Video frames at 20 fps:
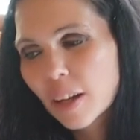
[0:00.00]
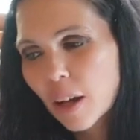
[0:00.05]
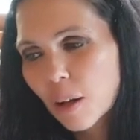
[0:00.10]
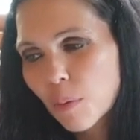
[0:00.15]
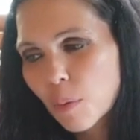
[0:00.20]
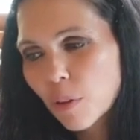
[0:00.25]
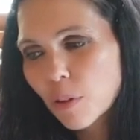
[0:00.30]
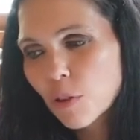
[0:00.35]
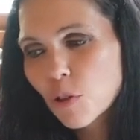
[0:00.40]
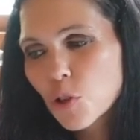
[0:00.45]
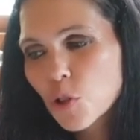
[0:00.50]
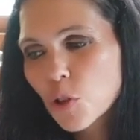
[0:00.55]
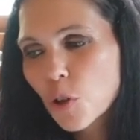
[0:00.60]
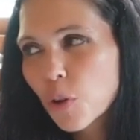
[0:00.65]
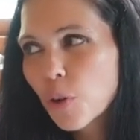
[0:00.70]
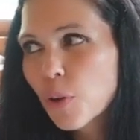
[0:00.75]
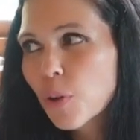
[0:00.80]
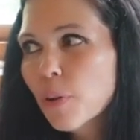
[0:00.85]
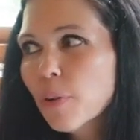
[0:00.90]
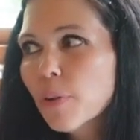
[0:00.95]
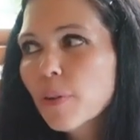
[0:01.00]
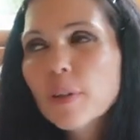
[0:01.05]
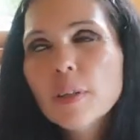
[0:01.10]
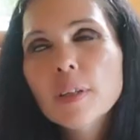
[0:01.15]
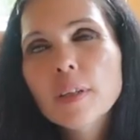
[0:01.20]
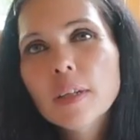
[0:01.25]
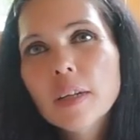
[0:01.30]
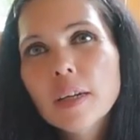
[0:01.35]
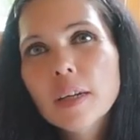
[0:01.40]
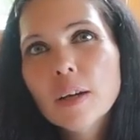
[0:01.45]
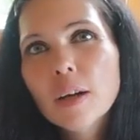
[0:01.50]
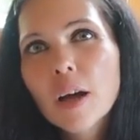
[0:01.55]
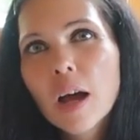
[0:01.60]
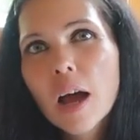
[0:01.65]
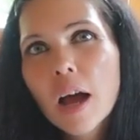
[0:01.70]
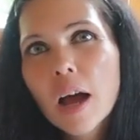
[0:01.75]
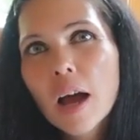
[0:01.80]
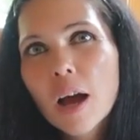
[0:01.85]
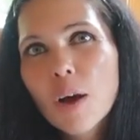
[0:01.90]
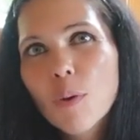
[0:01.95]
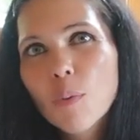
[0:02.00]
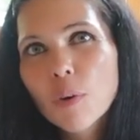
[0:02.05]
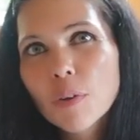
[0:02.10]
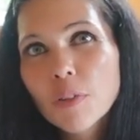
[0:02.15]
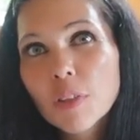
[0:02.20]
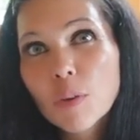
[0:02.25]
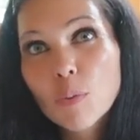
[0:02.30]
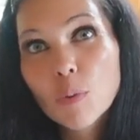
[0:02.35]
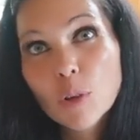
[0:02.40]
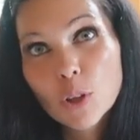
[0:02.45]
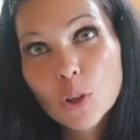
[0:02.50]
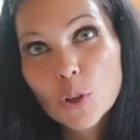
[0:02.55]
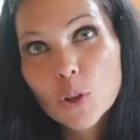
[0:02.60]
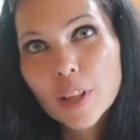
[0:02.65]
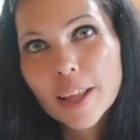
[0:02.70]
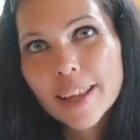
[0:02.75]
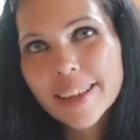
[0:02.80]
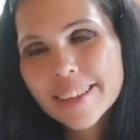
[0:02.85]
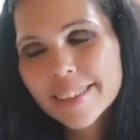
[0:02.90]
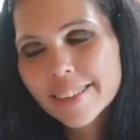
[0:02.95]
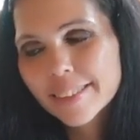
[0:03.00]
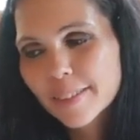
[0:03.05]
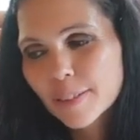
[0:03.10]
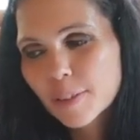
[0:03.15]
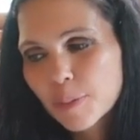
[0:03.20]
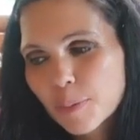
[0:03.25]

I'm going to show you what they will look like.